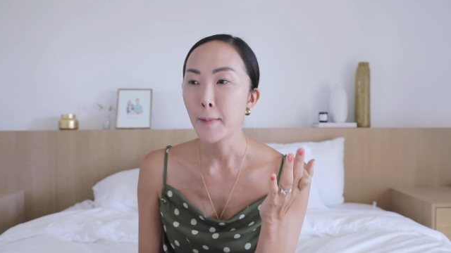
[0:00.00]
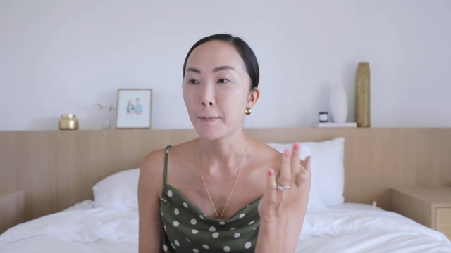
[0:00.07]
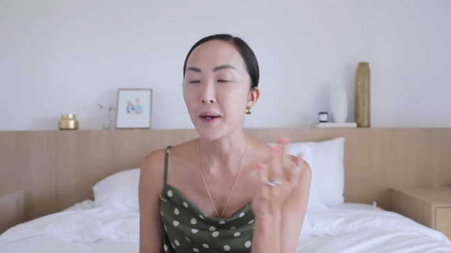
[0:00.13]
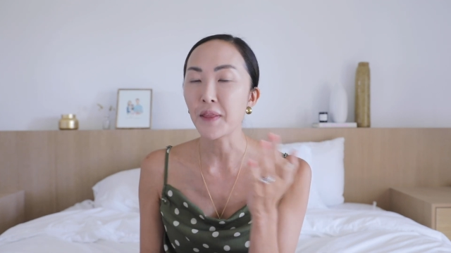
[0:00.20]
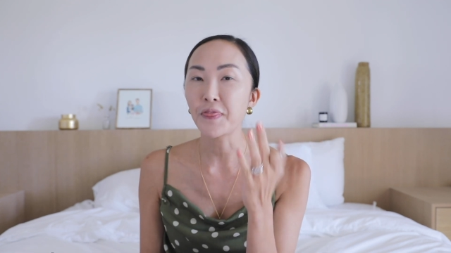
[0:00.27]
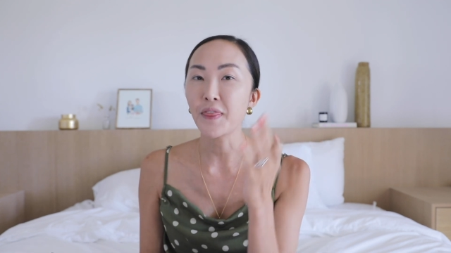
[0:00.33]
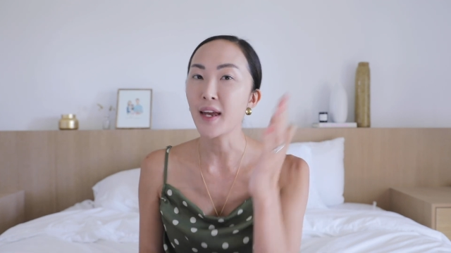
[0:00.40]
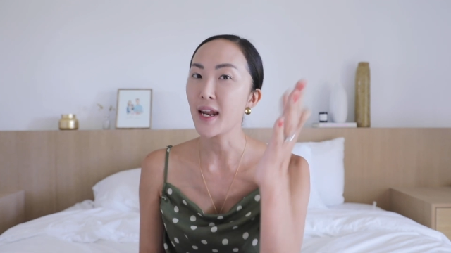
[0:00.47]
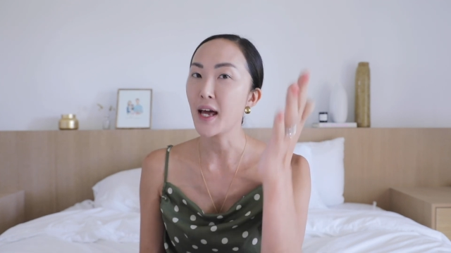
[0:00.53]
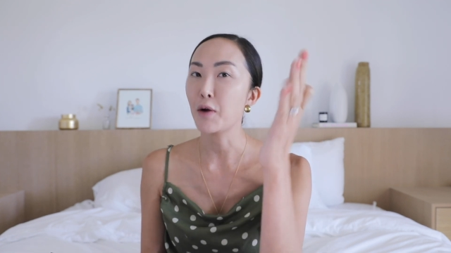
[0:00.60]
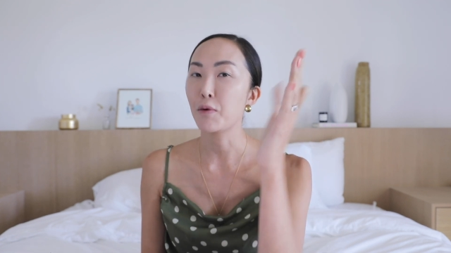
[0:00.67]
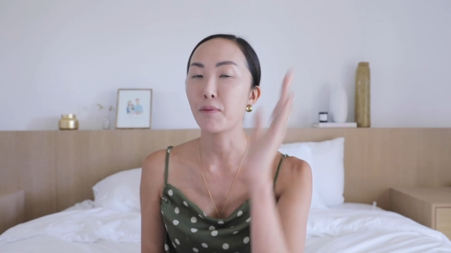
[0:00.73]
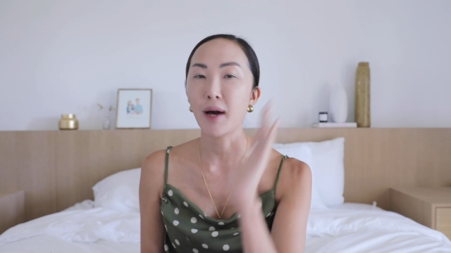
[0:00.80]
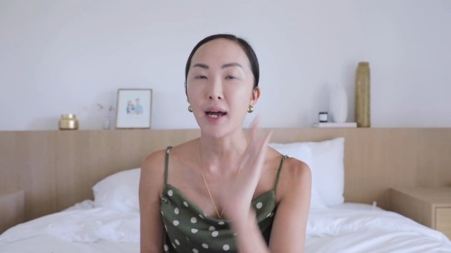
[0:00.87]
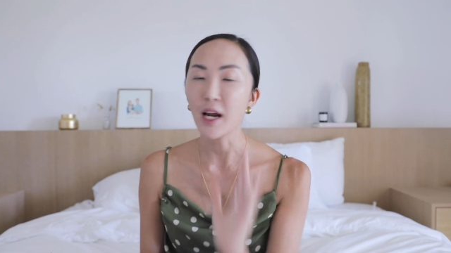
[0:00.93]
But then
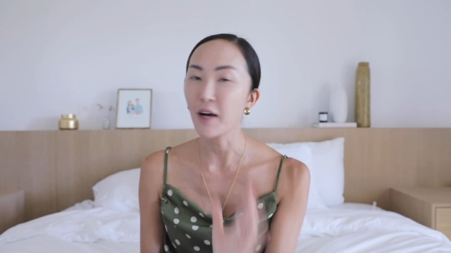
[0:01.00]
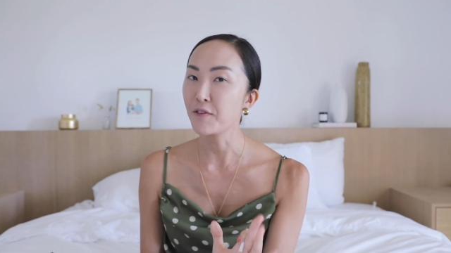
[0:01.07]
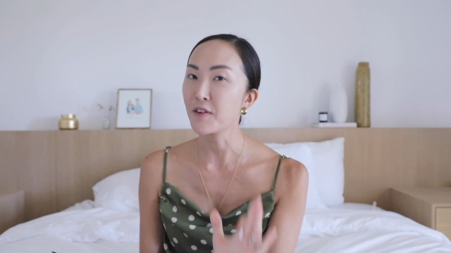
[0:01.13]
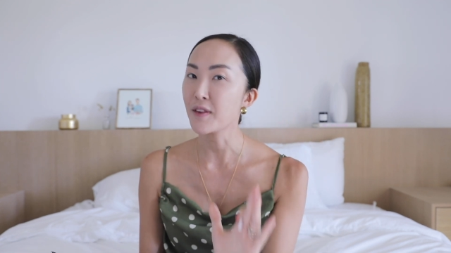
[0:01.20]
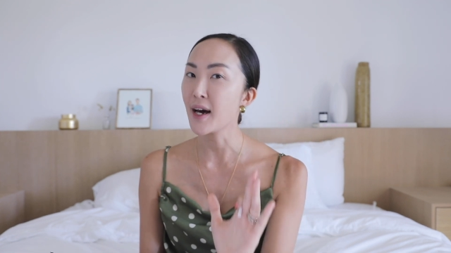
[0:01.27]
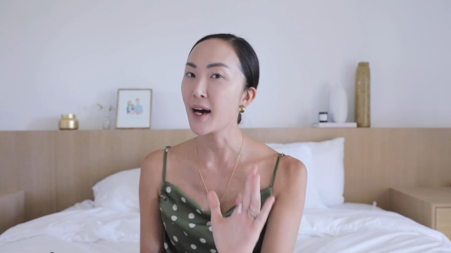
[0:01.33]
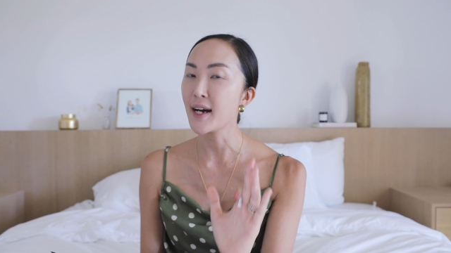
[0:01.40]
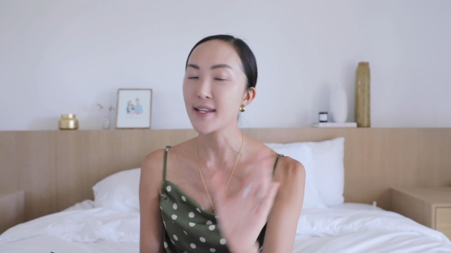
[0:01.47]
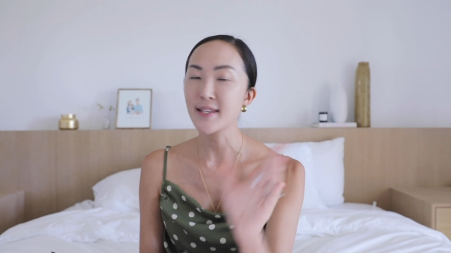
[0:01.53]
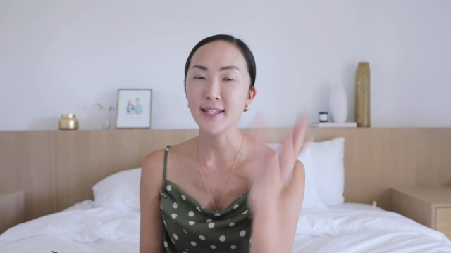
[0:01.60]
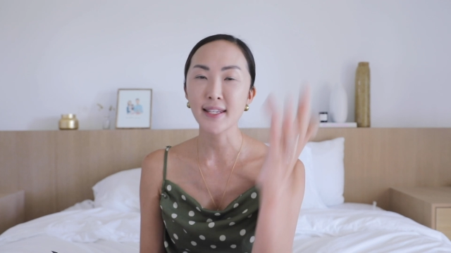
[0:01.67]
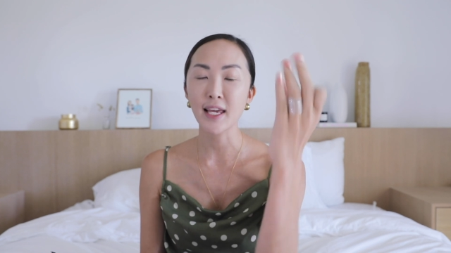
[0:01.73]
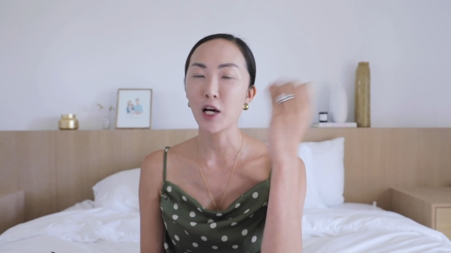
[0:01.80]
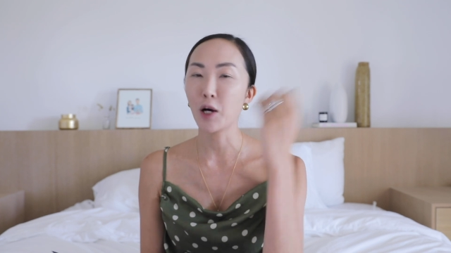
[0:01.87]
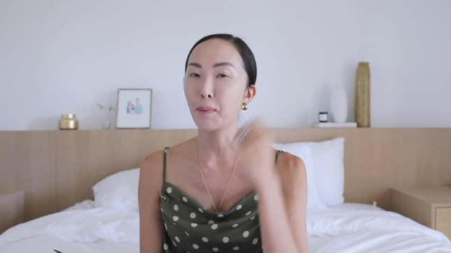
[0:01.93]
right after that,
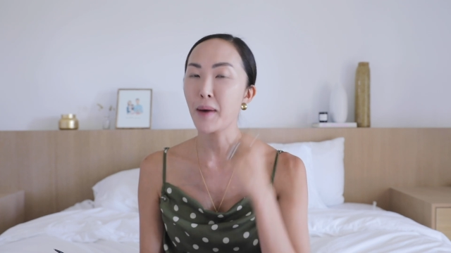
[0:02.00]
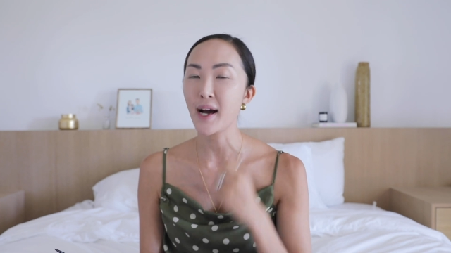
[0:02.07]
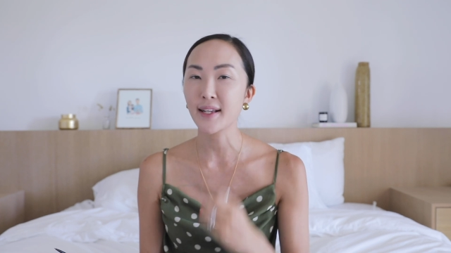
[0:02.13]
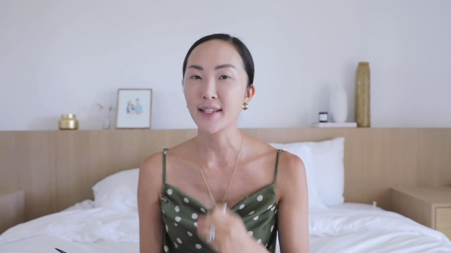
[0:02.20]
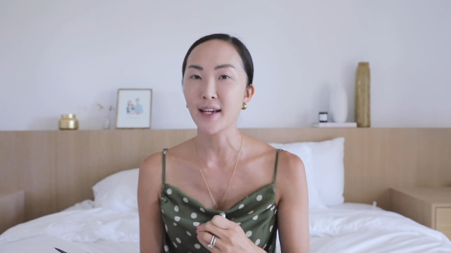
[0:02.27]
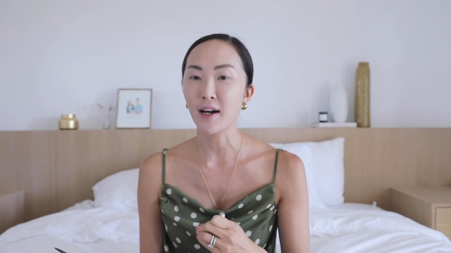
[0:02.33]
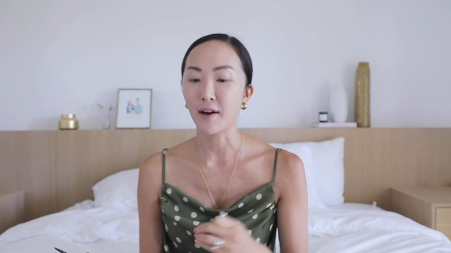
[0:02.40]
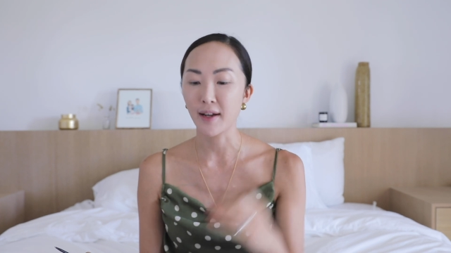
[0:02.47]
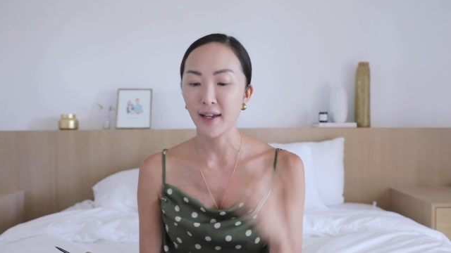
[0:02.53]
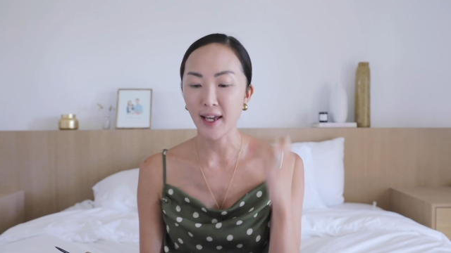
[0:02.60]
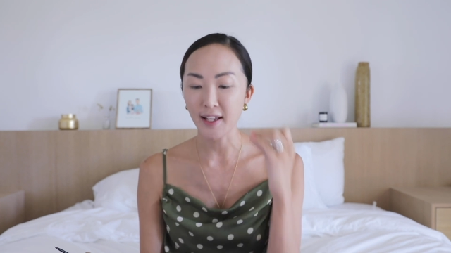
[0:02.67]
scale back down,